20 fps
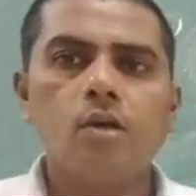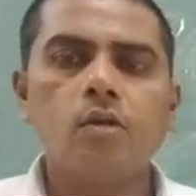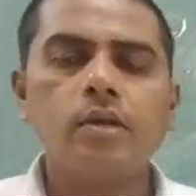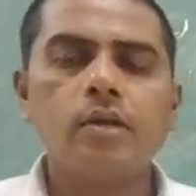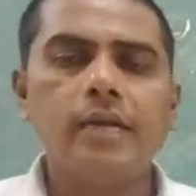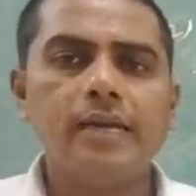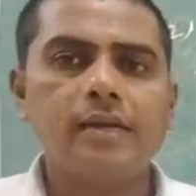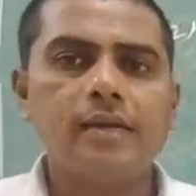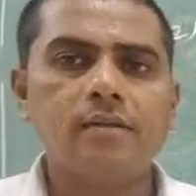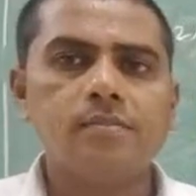
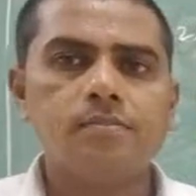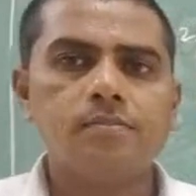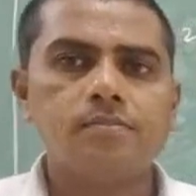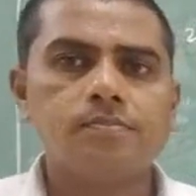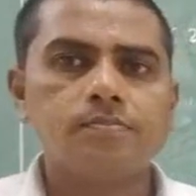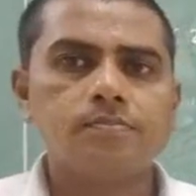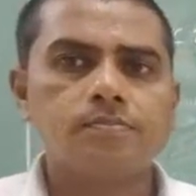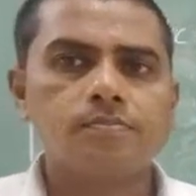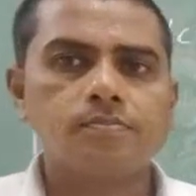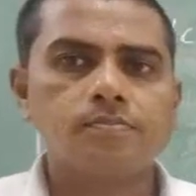Okay,
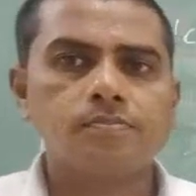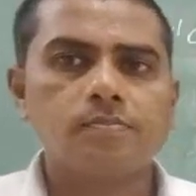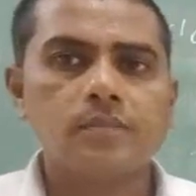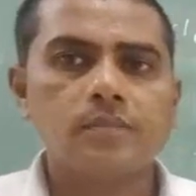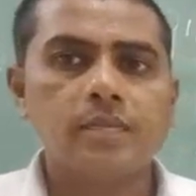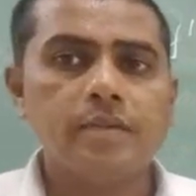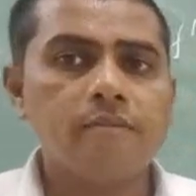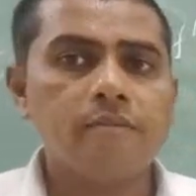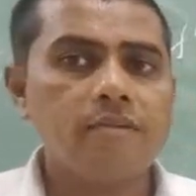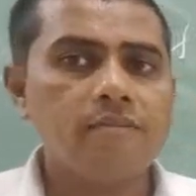
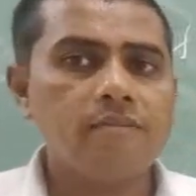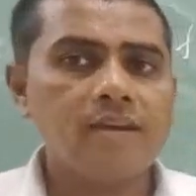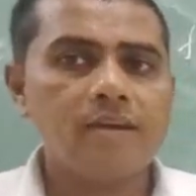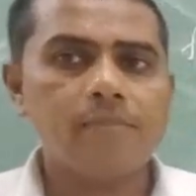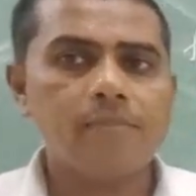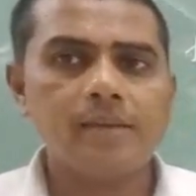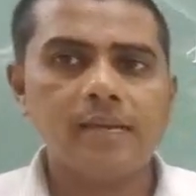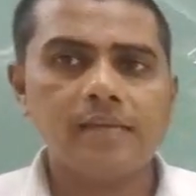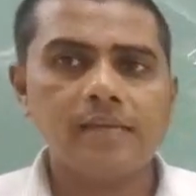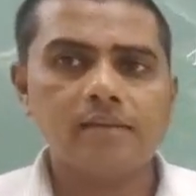everyone
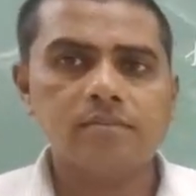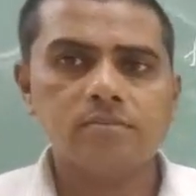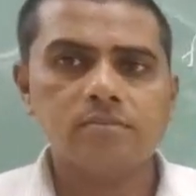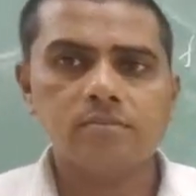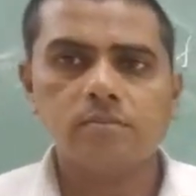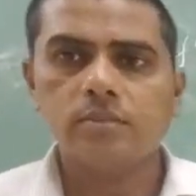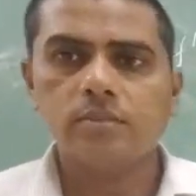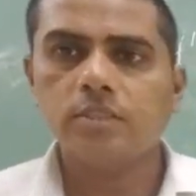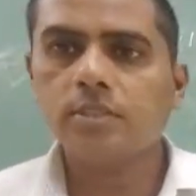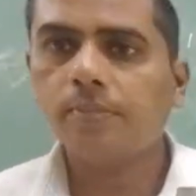are telling
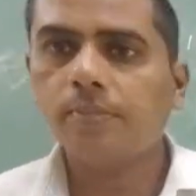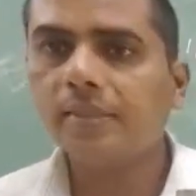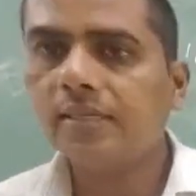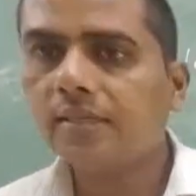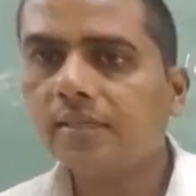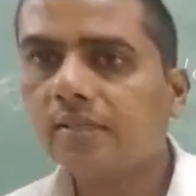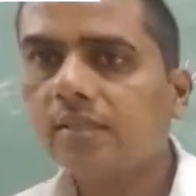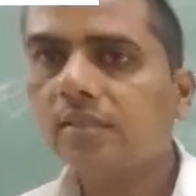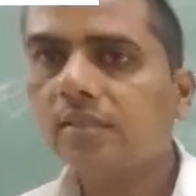Jabbar,